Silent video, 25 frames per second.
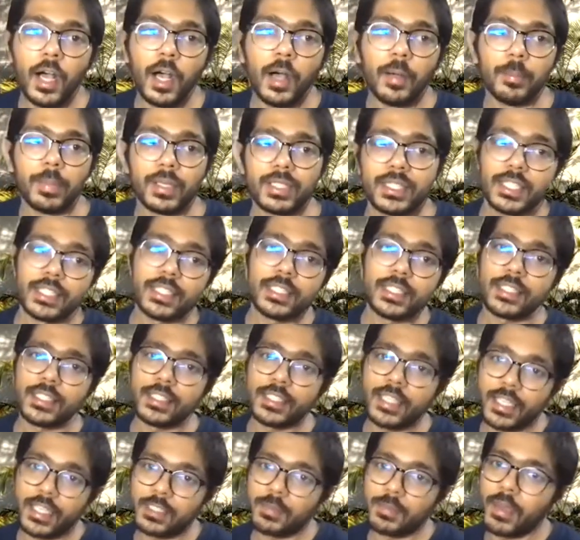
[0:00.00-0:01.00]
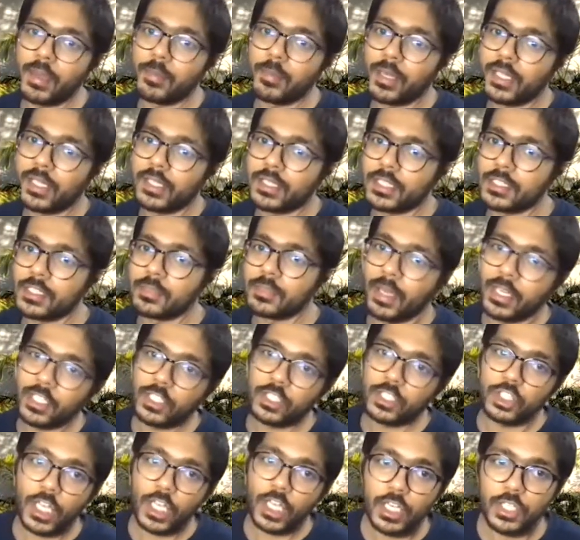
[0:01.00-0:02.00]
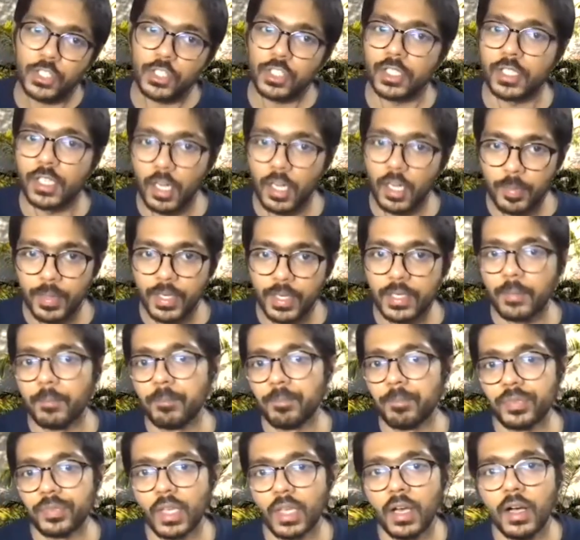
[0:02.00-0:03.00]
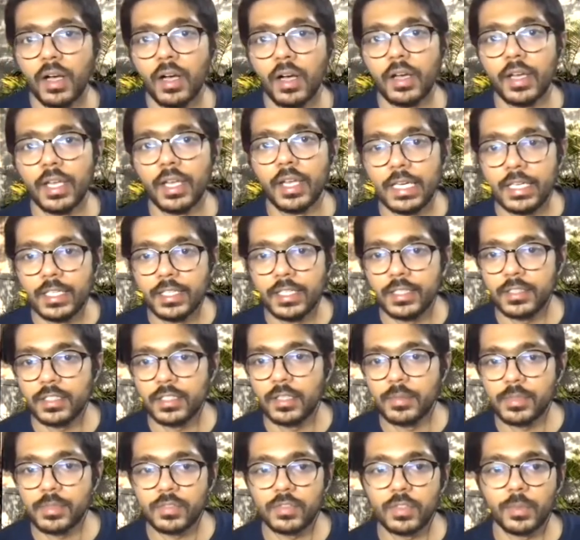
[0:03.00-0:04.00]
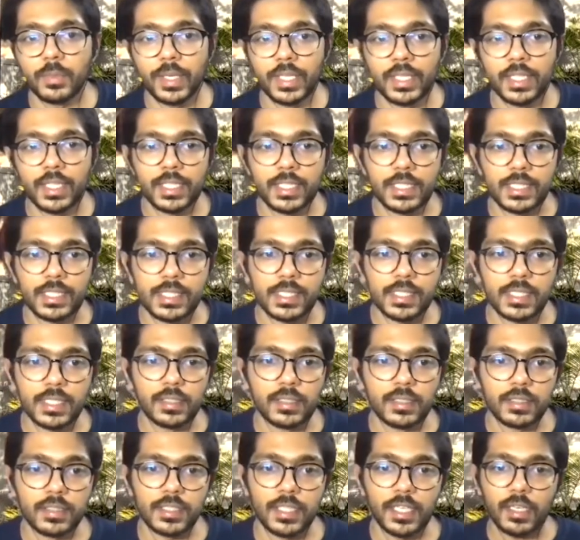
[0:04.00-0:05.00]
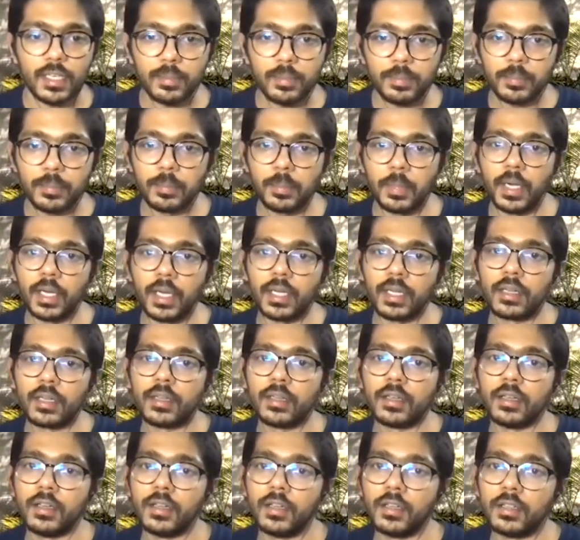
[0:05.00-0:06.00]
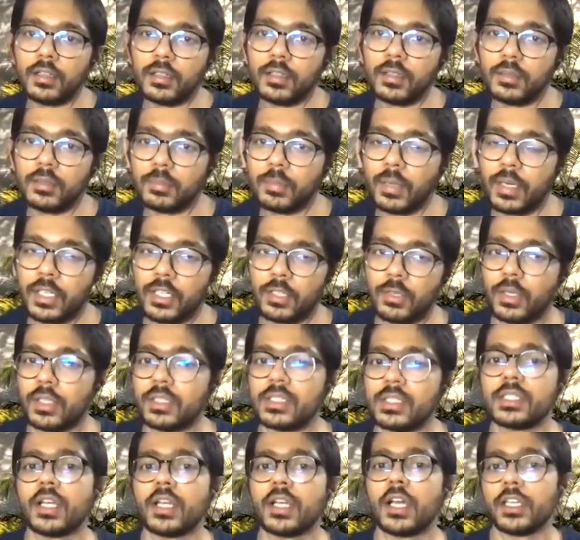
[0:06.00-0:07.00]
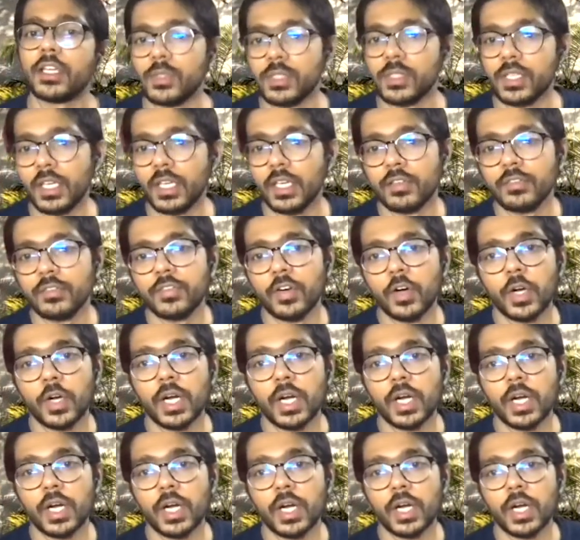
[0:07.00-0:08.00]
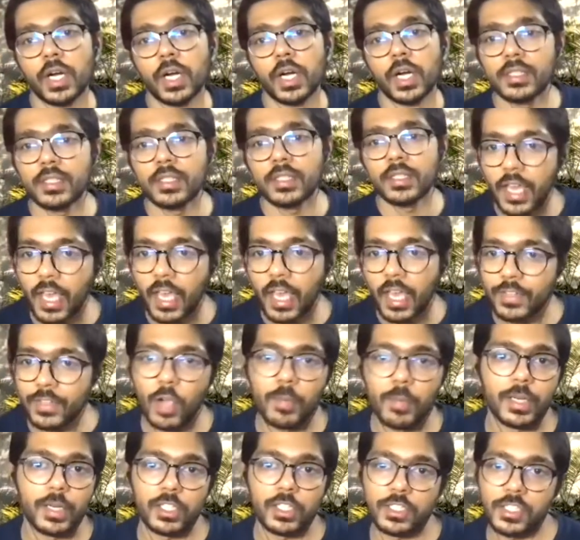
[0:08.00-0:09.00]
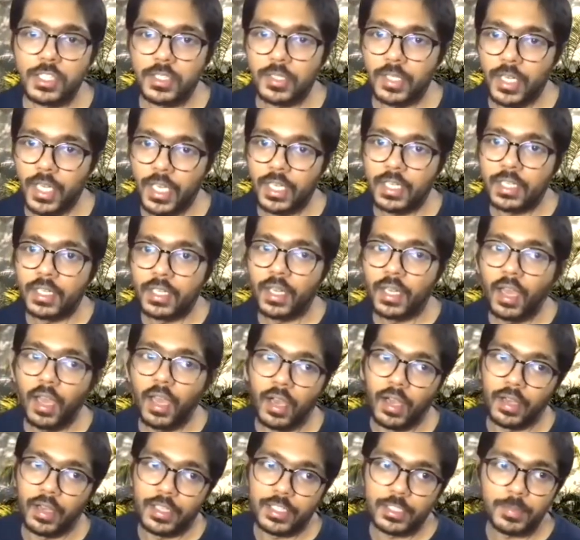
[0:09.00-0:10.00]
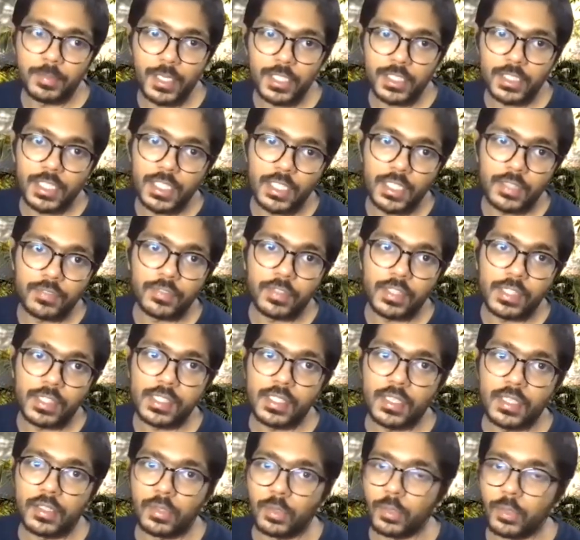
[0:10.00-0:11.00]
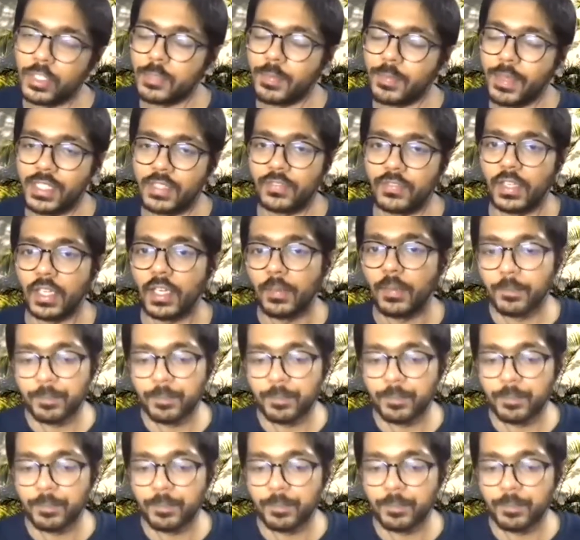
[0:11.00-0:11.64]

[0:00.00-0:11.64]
But since this is an experimental, this might change a little bit in terms of the way that it's set up, but you can start using it for certain heavy operations today, especially if it's role specific.